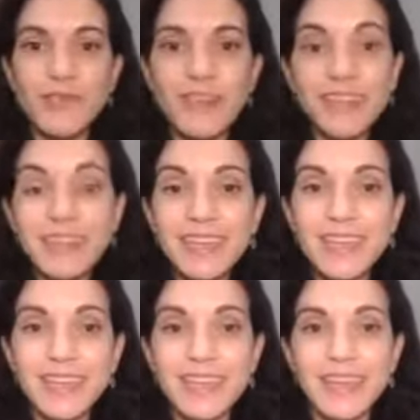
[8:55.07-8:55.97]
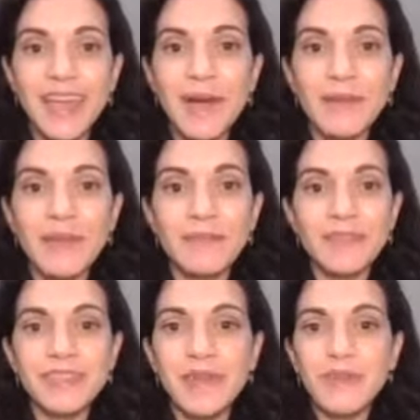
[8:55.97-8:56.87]
want to get in and get out and
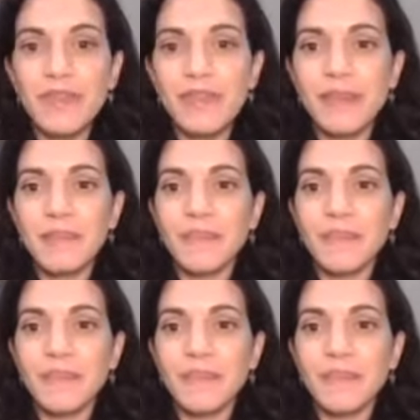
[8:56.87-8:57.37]
be done with it.